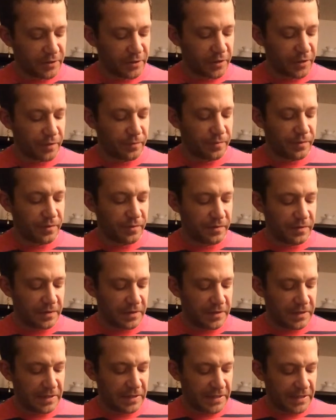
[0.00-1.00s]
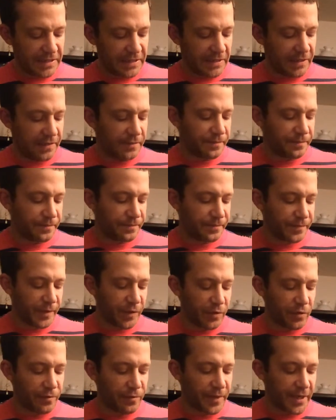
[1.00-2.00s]
sharp, D.
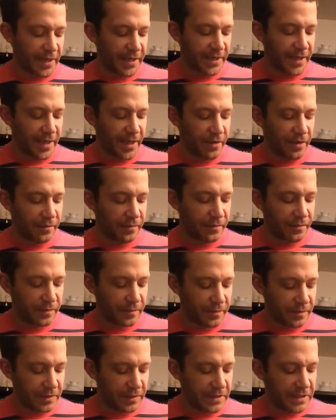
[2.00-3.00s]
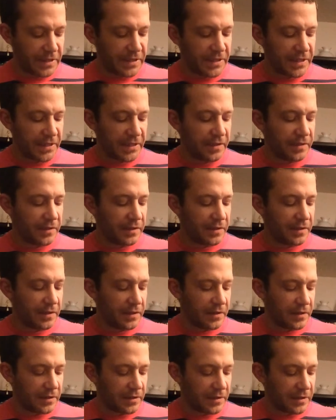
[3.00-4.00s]
Going back down, D,
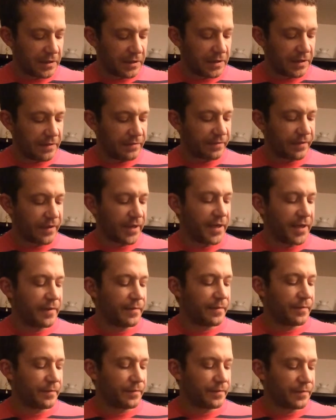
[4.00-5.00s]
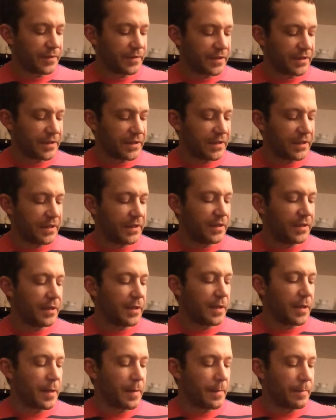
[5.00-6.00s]
D flat,
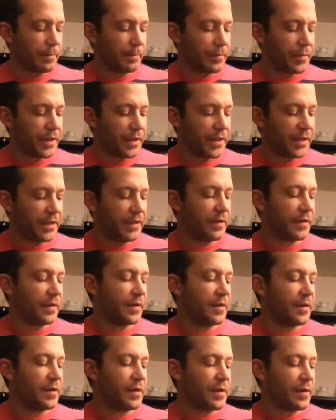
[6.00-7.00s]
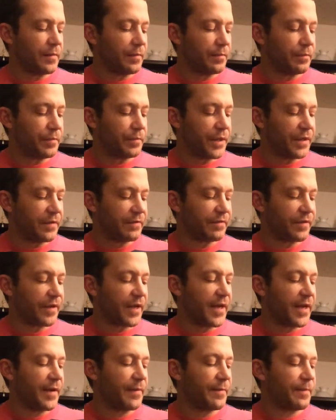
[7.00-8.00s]
C, B, B
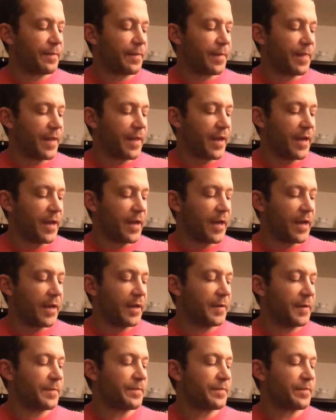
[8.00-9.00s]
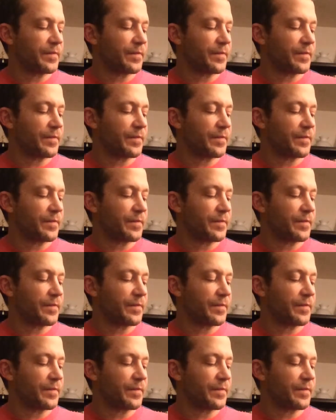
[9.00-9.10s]
flat, A